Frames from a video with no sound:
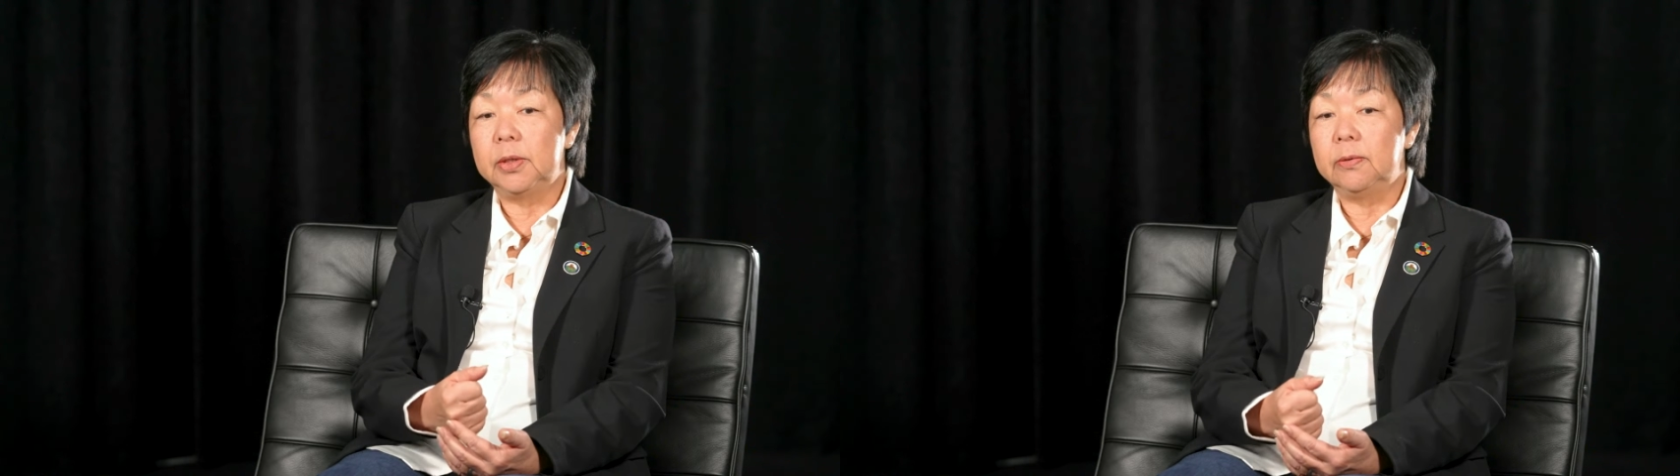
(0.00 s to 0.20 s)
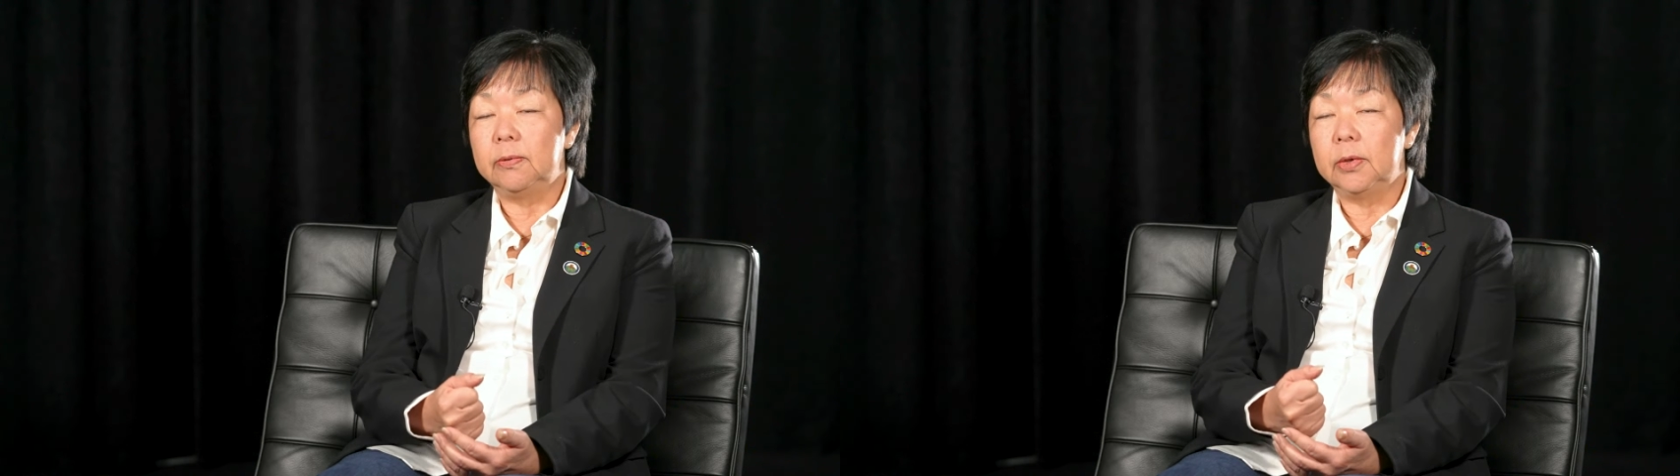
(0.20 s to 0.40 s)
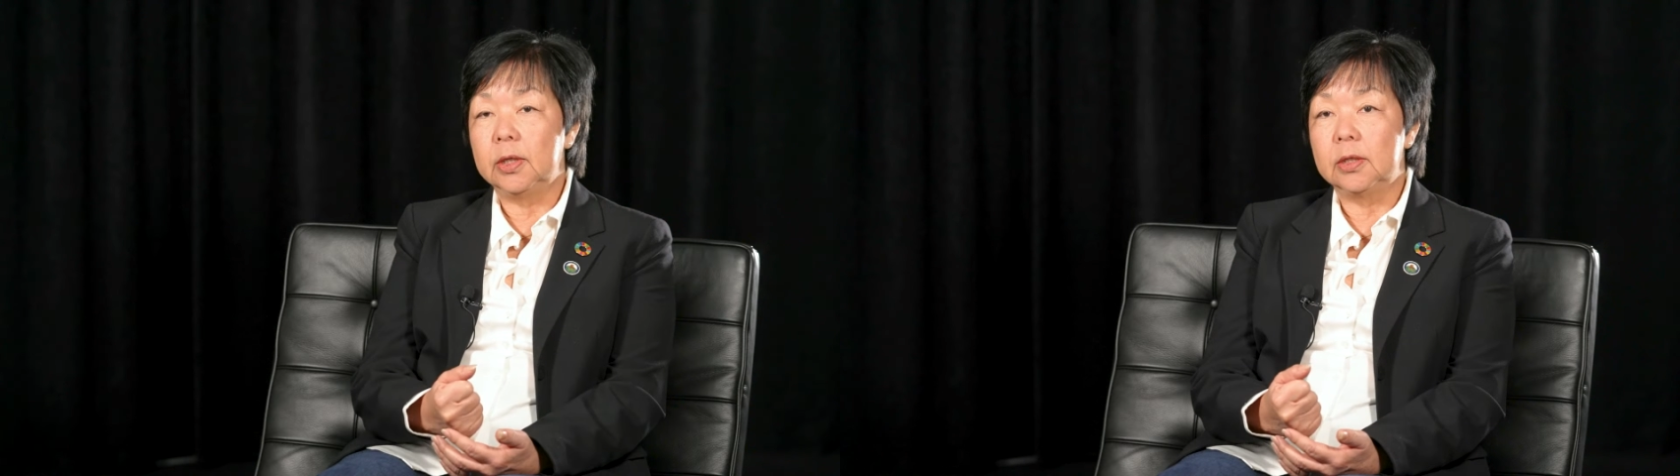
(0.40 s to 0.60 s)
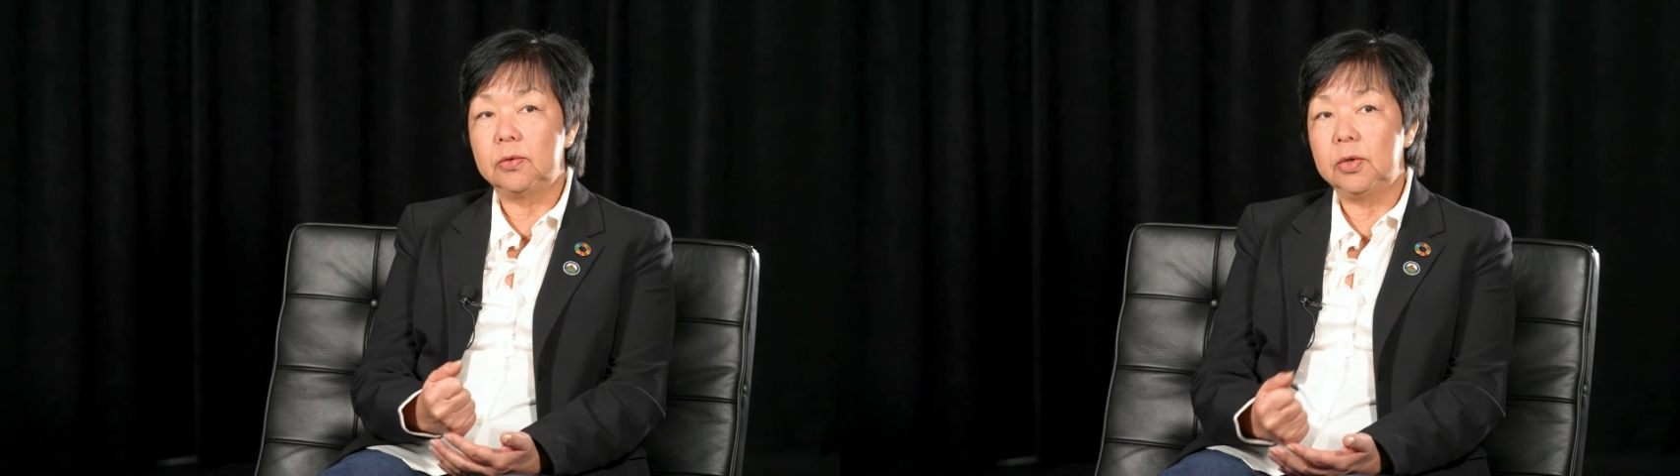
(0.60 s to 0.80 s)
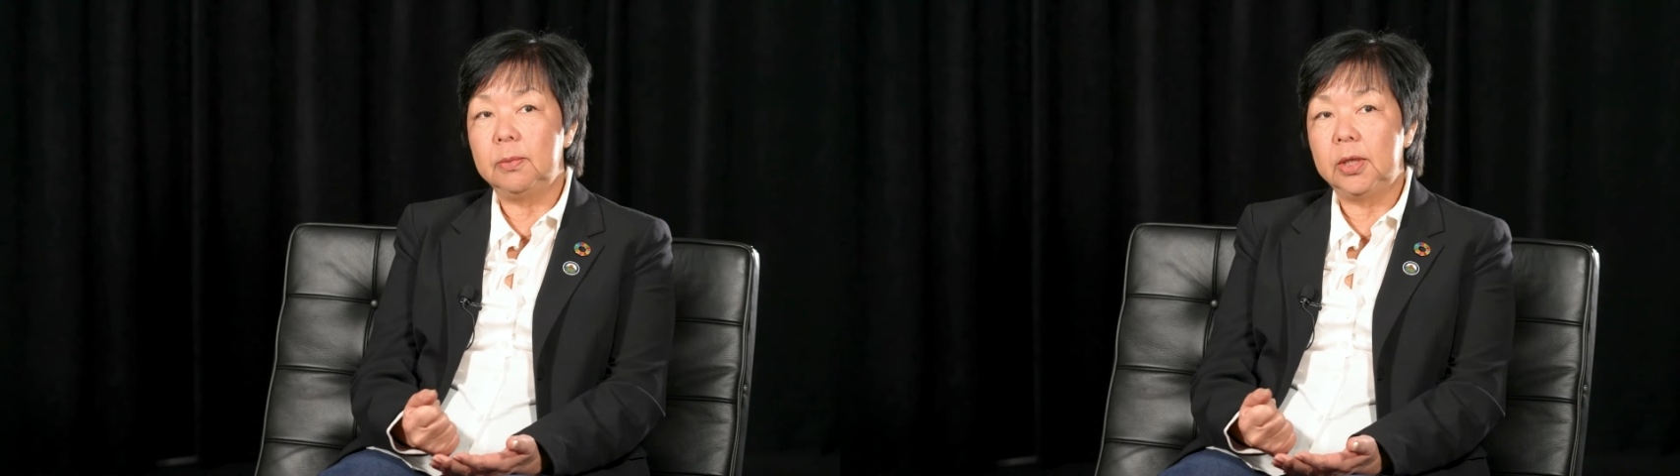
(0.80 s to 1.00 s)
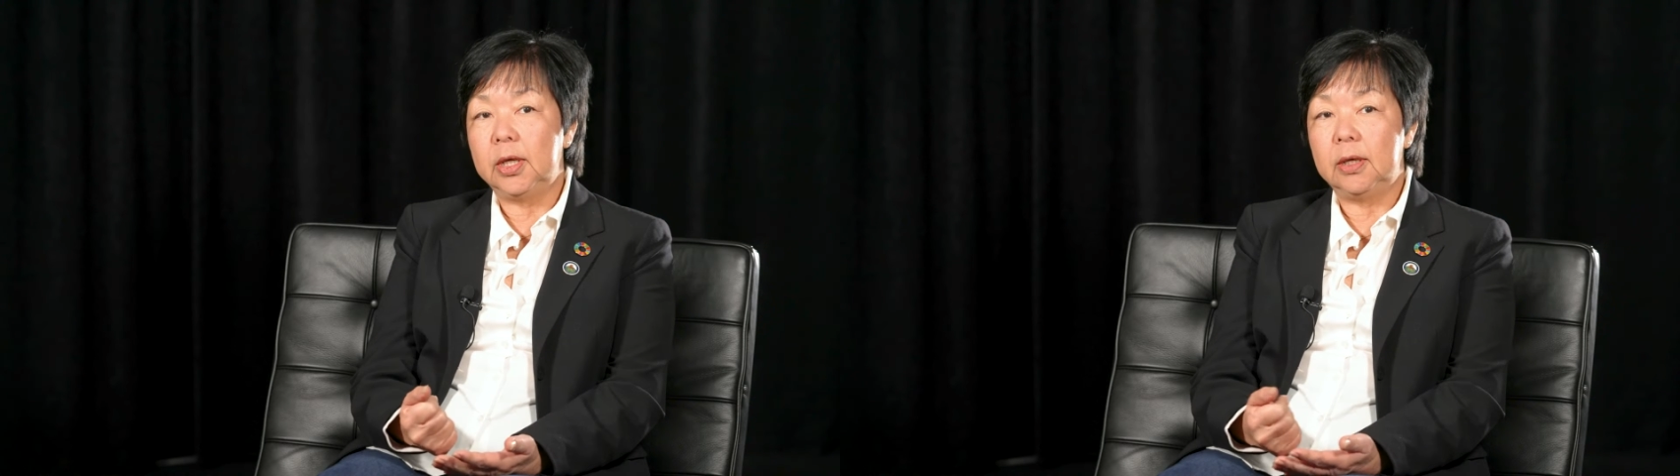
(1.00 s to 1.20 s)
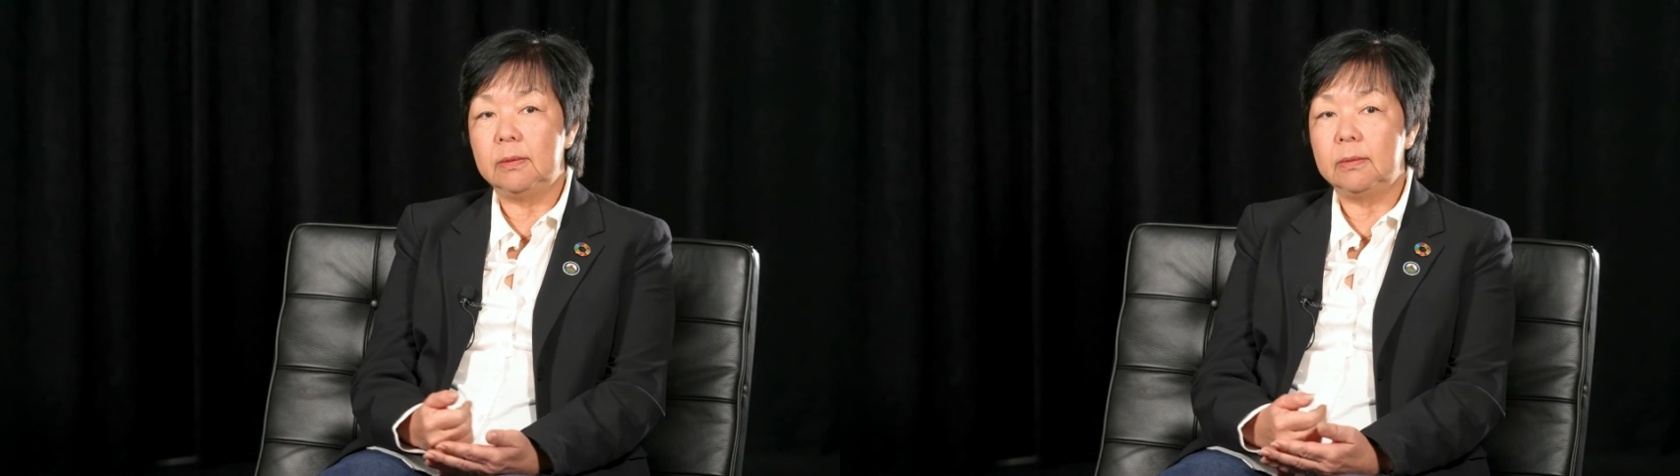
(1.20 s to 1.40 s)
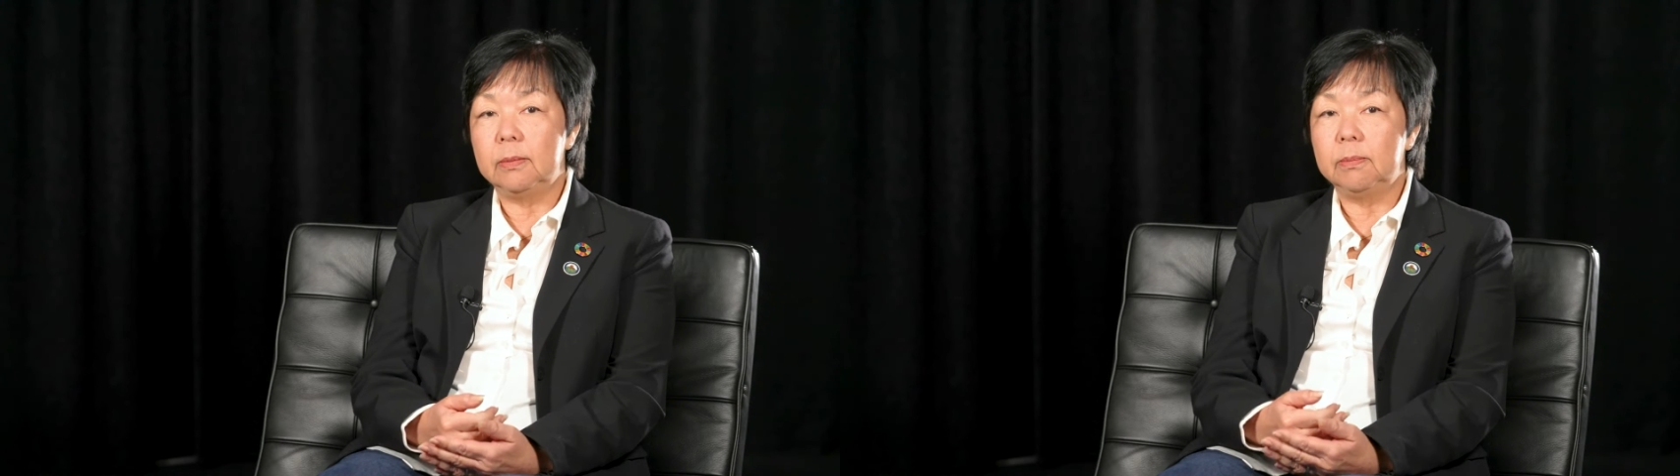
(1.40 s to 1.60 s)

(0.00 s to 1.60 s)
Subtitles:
been extremely